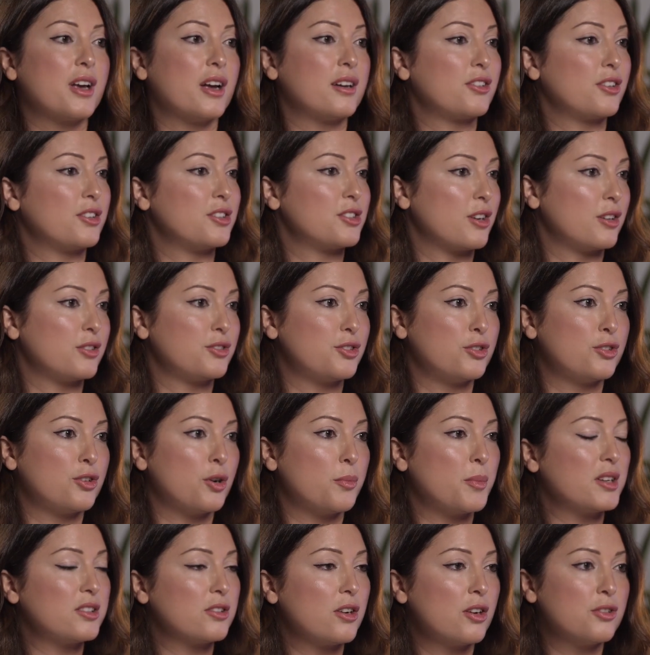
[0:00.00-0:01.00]
you can consult your
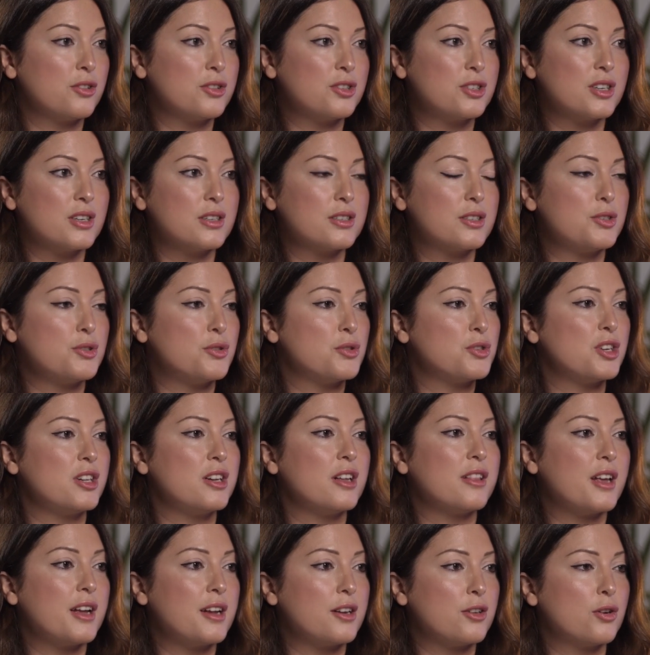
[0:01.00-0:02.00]
dermatologist.
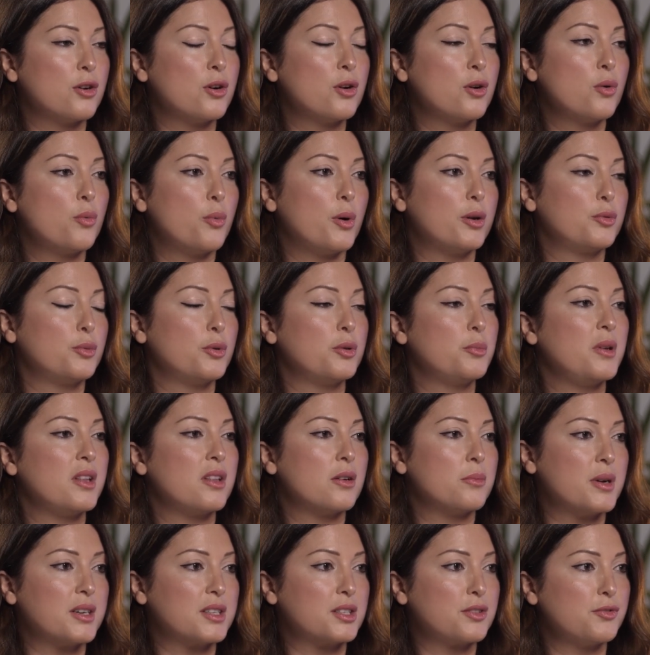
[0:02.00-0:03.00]
Usually they know what would
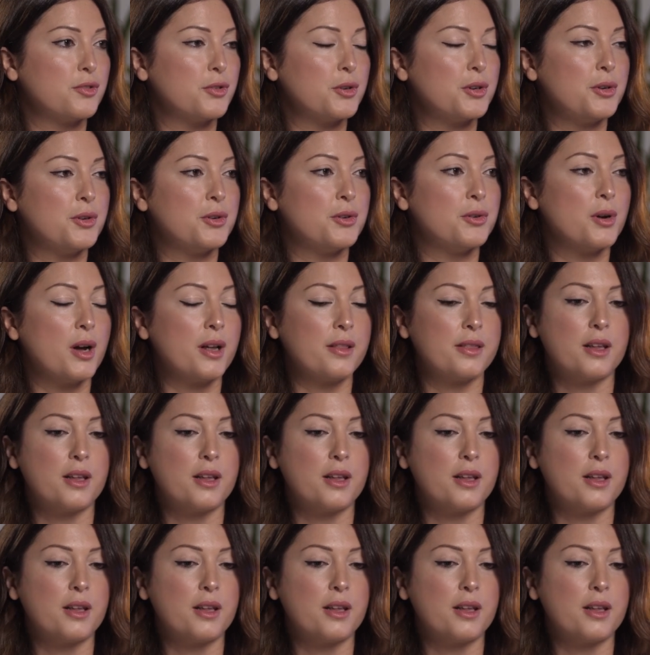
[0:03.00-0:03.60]
be the best for you,